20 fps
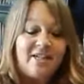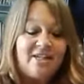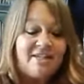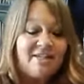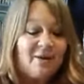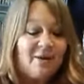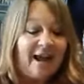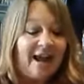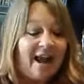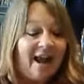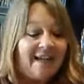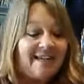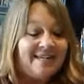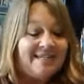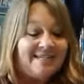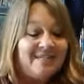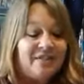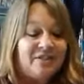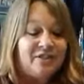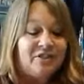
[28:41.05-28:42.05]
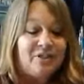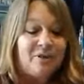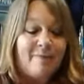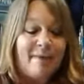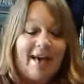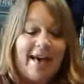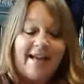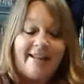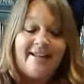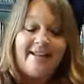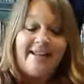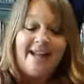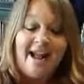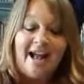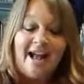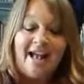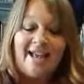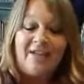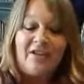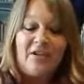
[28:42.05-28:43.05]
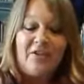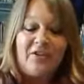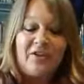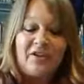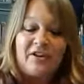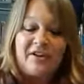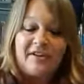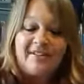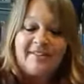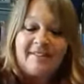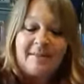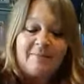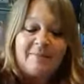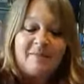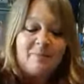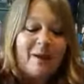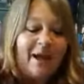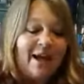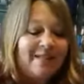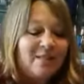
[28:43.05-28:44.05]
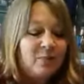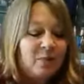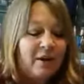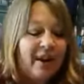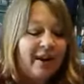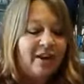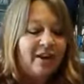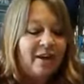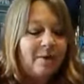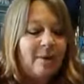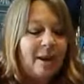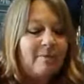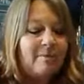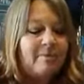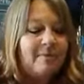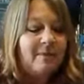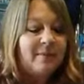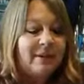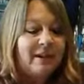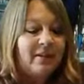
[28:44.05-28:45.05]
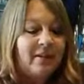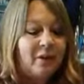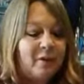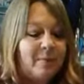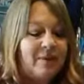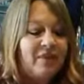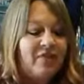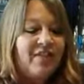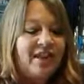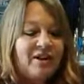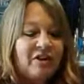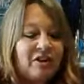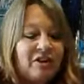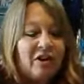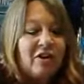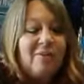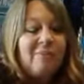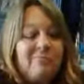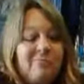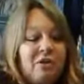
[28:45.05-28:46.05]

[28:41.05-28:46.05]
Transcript: So I didn't do too bad. I know there are some spots where I could have probably went a little bit thicker.